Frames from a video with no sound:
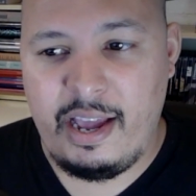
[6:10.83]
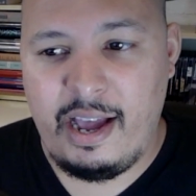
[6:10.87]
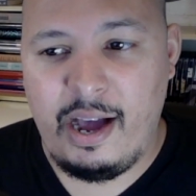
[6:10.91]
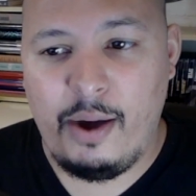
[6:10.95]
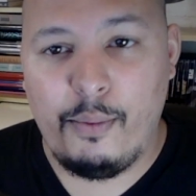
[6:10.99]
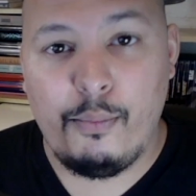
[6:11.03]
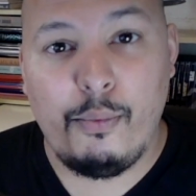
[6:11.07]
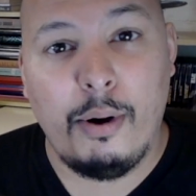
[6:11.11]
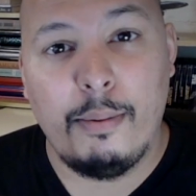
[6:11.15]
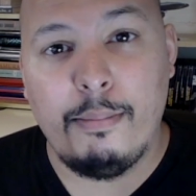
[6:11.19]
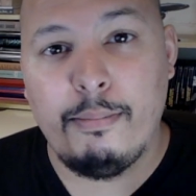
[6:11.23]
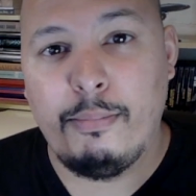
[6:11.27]

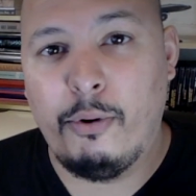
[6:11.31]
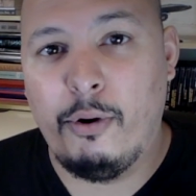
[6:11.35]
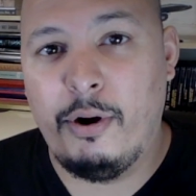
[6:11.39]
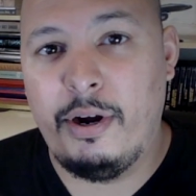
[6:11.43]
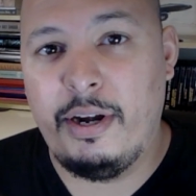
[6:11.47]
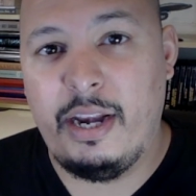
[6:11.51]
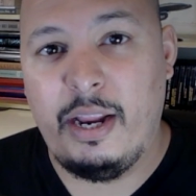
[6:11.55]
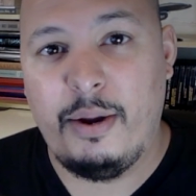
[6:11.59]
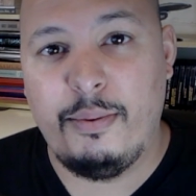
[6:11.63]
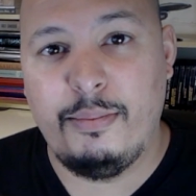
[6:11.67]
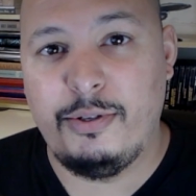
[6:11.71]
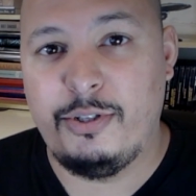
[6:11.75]
At one
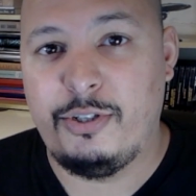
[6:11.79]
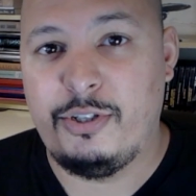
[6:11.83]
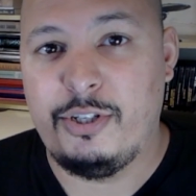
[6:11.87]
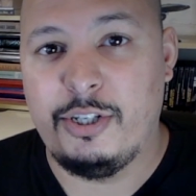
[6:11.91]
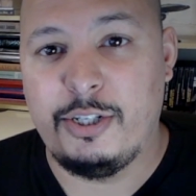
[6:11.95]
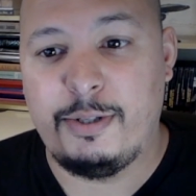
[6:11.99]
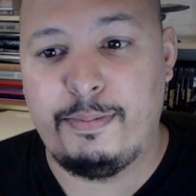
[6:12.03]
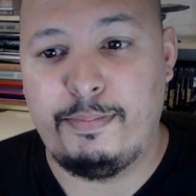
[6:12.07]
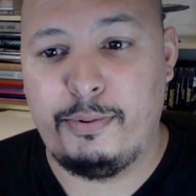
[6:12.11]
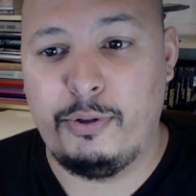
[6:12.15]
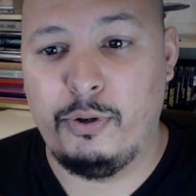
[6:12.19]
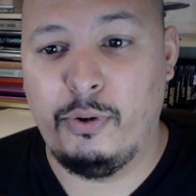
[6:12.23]
point it was
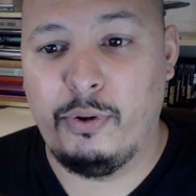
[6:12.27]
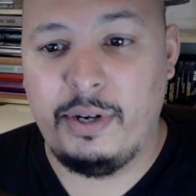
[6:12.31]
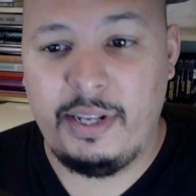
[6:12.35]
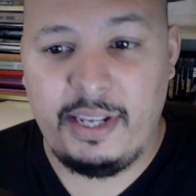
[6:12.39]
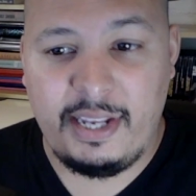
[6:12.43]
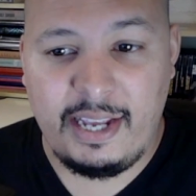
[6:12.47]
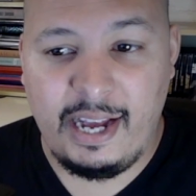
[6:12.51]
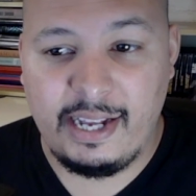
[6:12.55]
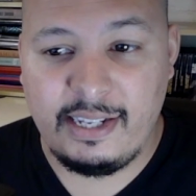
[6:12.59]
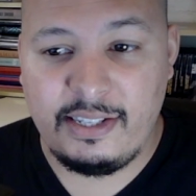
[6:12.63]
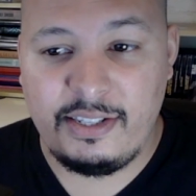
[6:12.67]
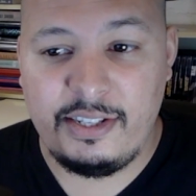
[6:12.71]
just purely
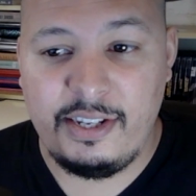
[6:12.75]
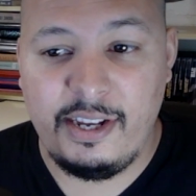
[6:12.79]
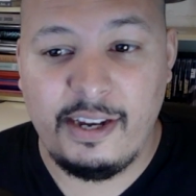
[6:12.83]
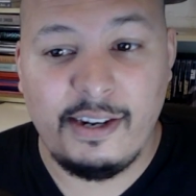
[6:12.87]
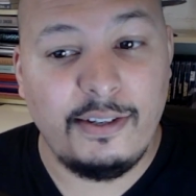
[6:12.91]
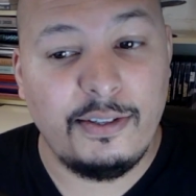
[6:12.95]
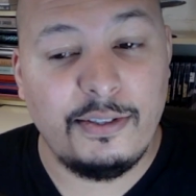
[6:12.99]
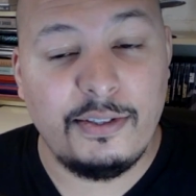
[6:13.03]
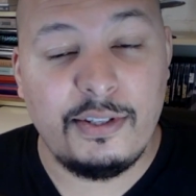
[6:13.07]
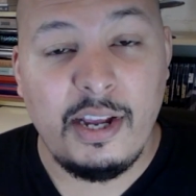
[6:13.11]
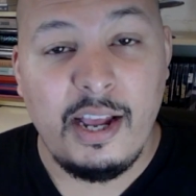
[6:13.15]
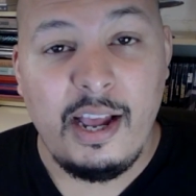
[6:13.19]

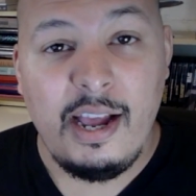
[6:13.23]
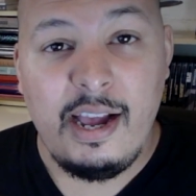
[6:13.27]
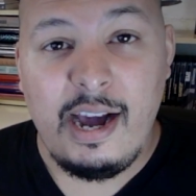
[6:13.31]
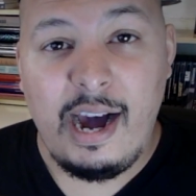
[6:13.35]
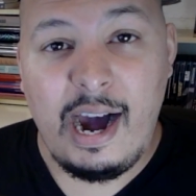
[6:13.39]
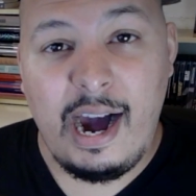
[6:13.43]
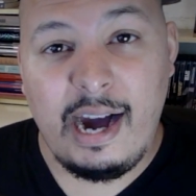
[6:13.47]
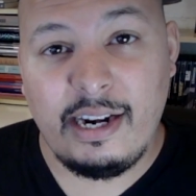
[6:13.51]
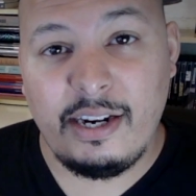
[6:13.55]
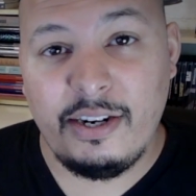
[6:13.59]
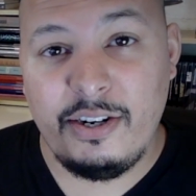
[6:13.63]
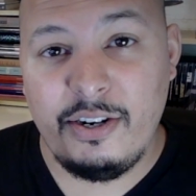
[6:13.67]
Casios,
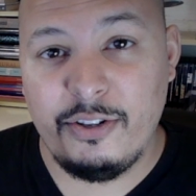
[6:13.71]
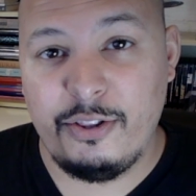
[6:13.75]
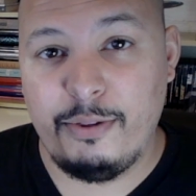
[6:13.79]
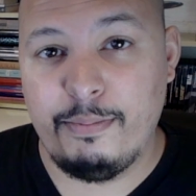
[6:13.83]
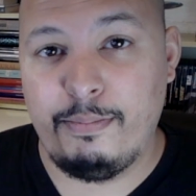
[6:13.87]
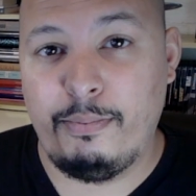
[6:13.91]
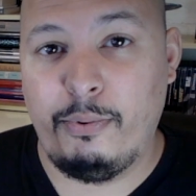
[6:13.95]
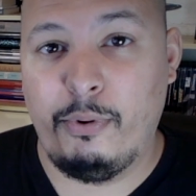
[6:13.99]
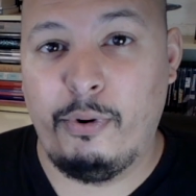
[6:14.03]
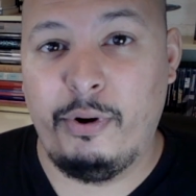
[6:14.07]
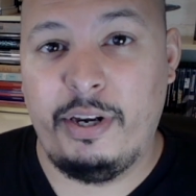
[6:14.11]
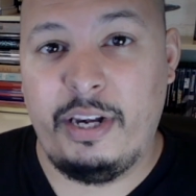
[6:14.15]
at another
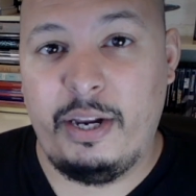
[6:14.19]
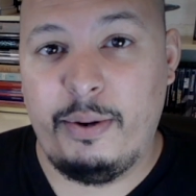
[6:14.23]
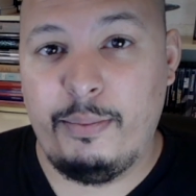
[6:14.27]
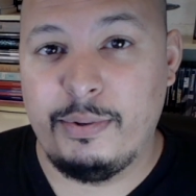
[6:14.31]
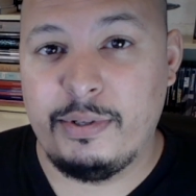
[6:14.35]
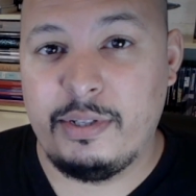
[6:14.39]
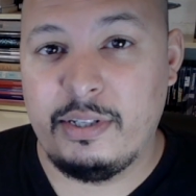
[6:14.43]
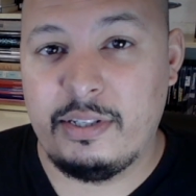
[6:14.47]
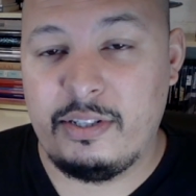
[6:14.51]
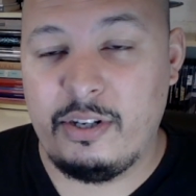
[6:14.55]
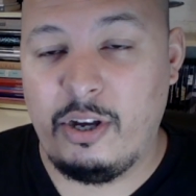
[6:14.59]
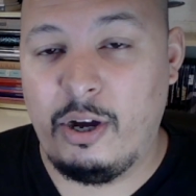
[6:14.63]
point it
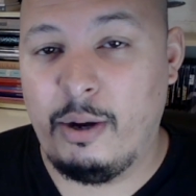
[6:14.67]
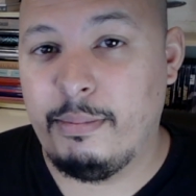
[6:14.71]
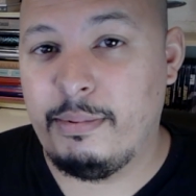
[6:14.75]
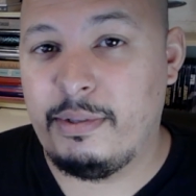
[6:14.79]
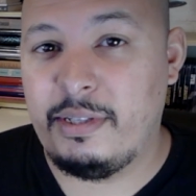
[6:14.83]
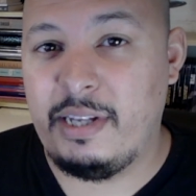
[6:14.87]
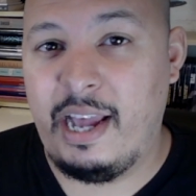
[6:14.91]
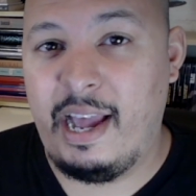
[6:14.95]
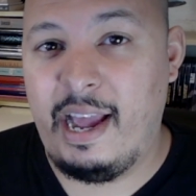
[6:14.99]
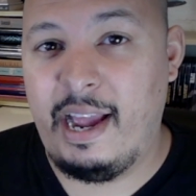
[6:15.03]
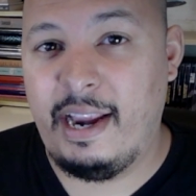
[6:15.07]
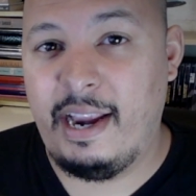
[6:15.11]
was a top
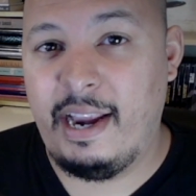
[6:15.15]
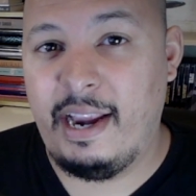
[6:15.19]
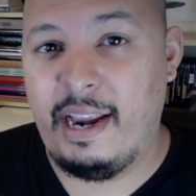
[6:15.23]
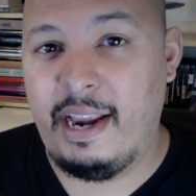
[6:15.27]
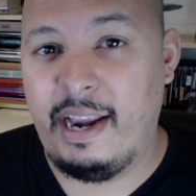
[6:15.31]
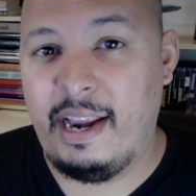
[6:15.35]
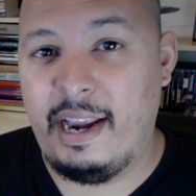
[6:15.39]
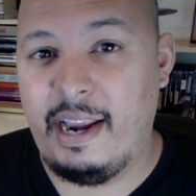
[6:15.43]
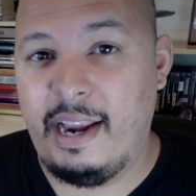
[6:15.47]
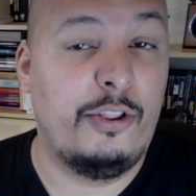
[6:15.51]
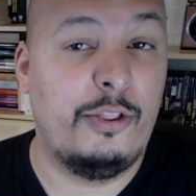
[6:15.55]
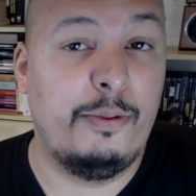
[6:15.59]
10,
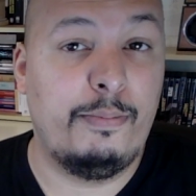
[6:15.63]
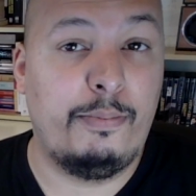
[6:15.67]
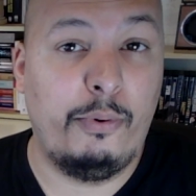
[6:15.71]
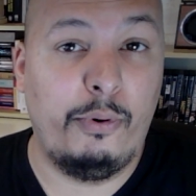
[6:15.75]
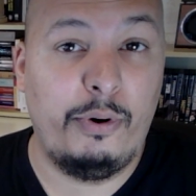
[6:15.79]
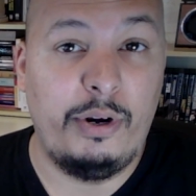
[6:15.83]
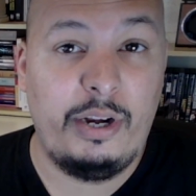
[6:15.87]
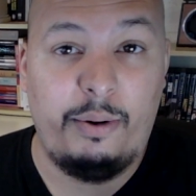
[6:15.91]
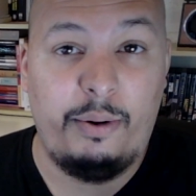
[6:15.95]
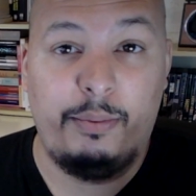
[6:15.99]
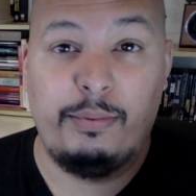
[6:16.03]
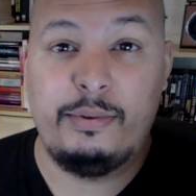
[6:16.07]
at another
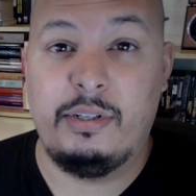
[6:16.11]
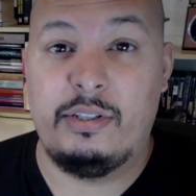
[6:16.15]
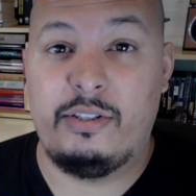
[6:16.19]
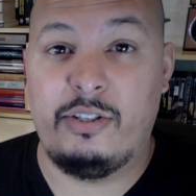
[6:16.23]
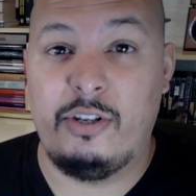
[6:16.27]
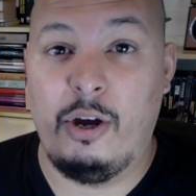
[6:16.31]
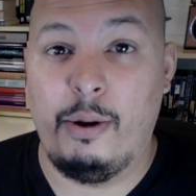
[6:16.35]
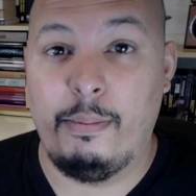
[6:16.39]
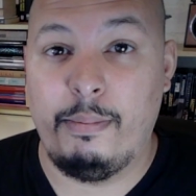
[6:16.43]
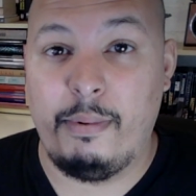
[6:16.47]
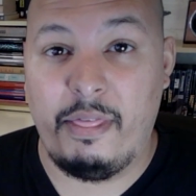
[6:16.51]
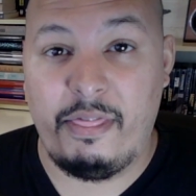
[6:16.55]
point it was a
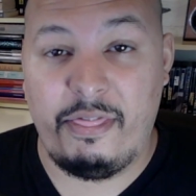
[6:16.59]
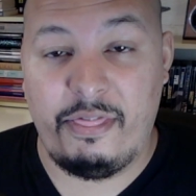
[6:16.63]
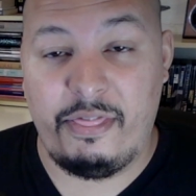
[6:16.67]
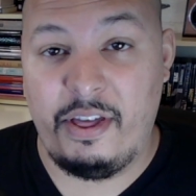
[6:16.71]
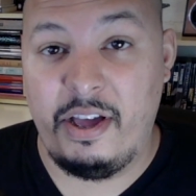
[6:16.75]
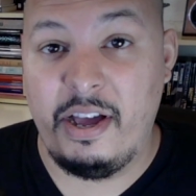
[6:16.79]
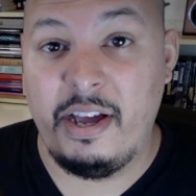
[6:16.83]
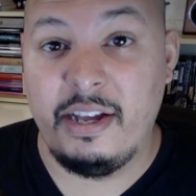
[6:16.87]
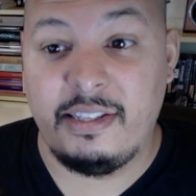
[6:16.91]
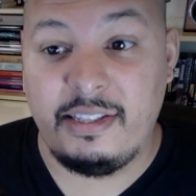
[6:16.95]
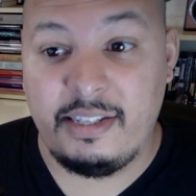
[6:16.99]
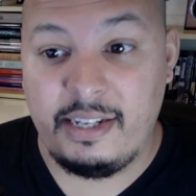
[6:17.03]
top
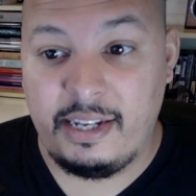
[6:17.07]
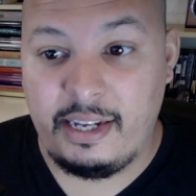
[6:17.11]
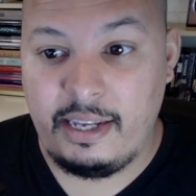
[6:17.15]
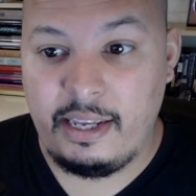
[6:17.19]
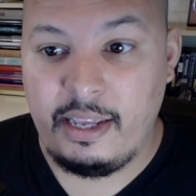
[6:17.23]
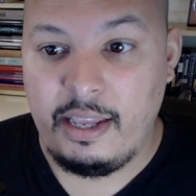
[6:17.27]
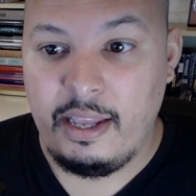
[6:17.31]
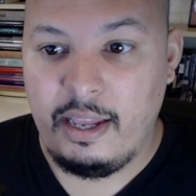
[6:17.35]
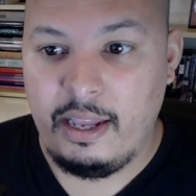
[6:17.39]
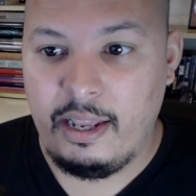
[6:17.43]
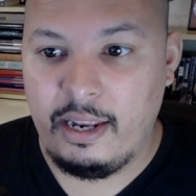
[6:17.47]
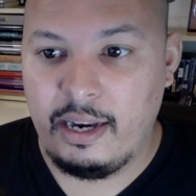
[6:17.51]

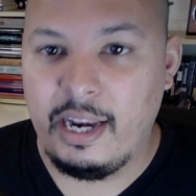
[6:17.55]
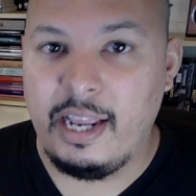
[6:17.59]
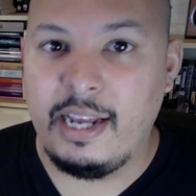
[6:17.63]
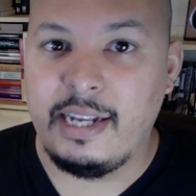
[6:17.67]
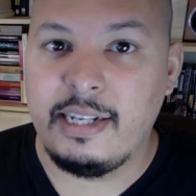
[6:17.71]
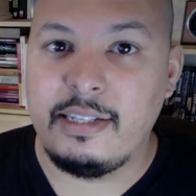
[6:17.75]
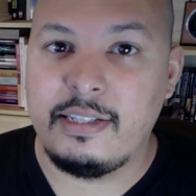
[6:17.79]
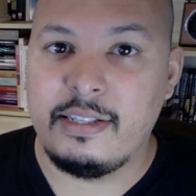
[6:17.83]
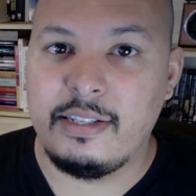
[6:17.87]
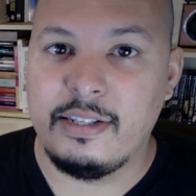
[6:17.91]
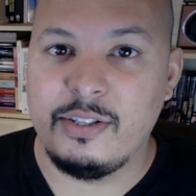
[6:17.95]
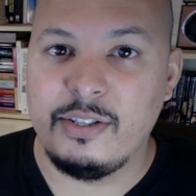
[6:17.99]
30
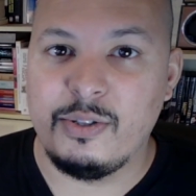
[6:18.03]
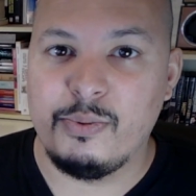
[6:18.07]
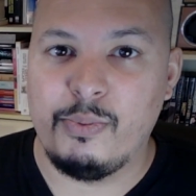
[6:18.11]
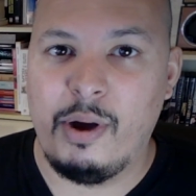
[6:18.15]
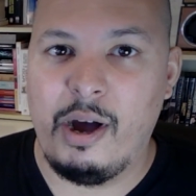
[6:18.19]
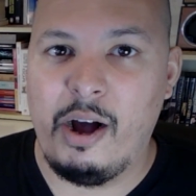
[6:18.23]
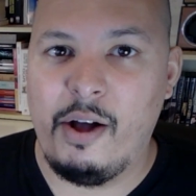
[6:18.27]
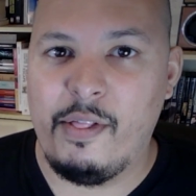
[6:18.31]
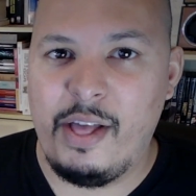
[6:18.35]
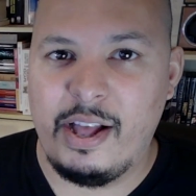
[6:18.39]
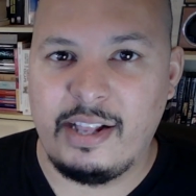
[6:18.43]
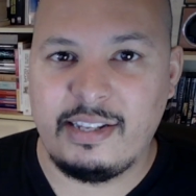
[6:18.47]
list as
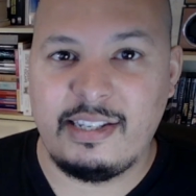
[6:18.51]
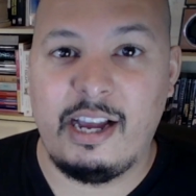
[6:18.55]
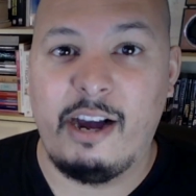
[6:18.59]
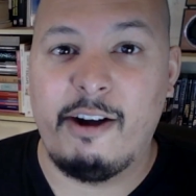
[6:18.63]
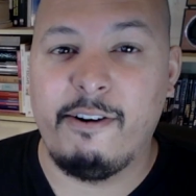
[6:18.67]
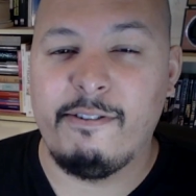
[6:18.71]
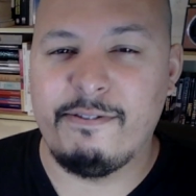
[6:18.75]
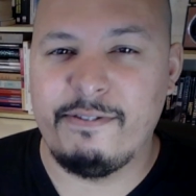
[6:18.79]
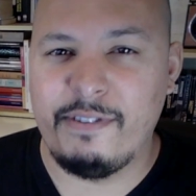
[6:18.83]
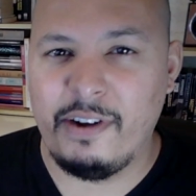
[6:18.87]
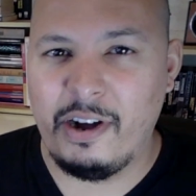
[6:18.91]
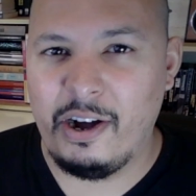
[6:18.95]
well. That's
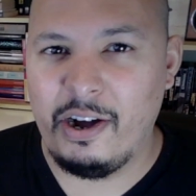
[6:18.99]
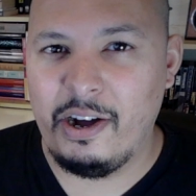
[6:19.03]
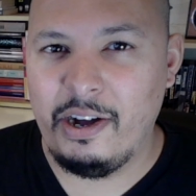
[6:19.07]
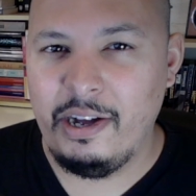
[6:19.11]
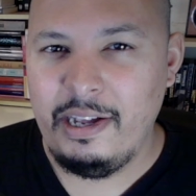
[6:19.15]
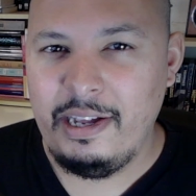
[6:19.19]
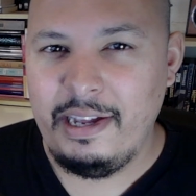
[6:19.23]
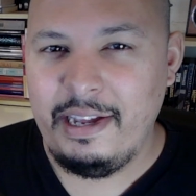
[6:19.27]
how far